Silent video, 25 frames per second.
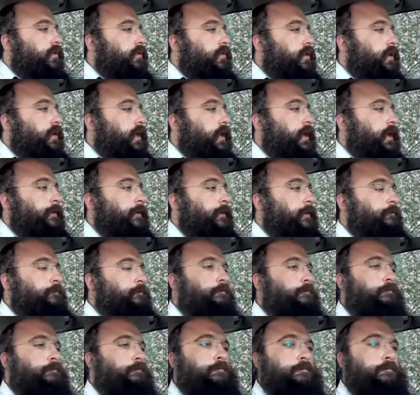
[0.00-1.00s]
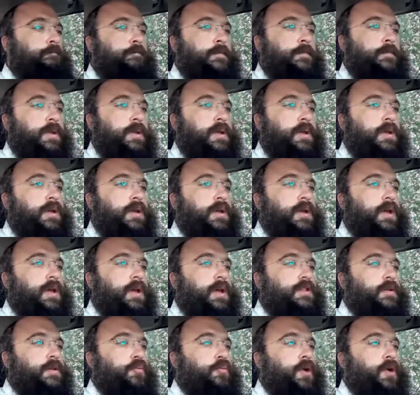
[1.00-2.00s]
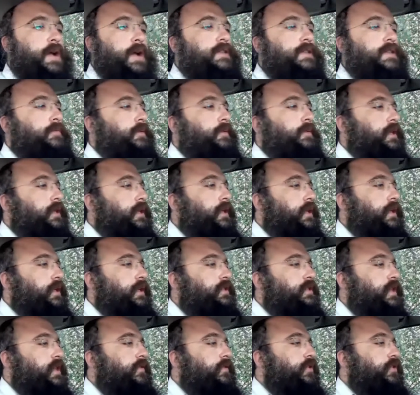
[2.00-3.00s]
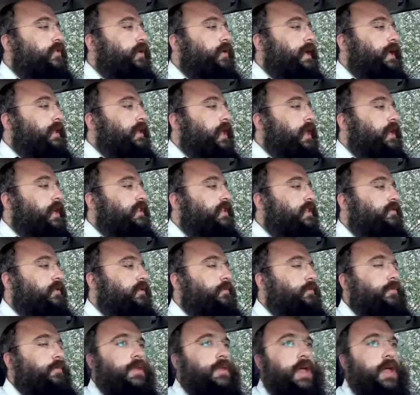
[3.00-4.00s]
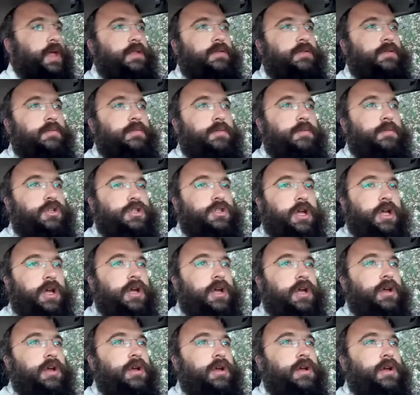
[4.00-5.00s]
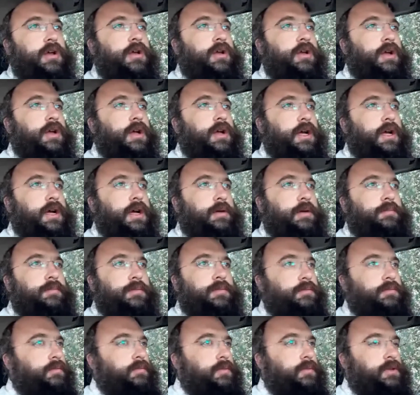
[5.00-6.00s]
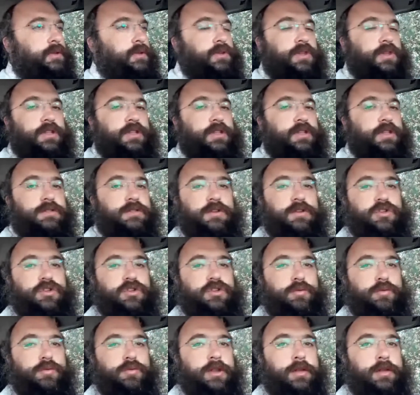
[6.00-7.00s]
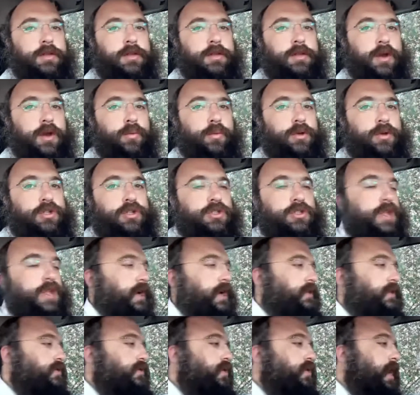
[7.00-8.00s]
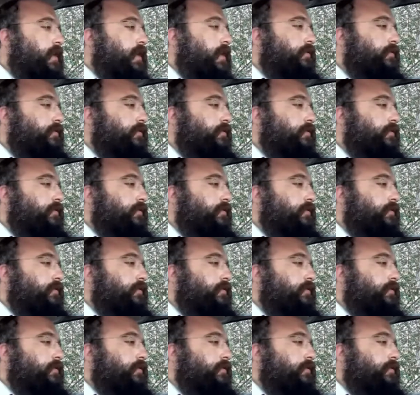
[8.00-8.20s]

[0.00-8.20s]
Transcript: it's approximately 7 or 8 lines from the end of the Mishnah. It shouldn't really matter which text you have.